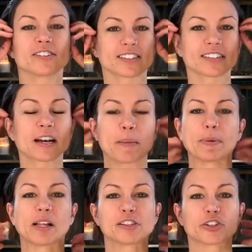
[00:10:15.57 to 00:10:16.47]
It's like a
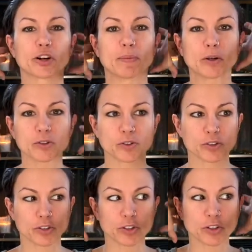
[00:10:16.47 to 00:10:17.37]
plunger almost. So you're
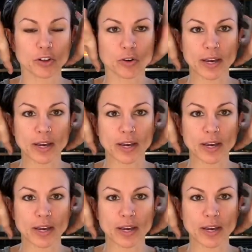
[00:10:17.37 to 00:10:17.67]
just going to go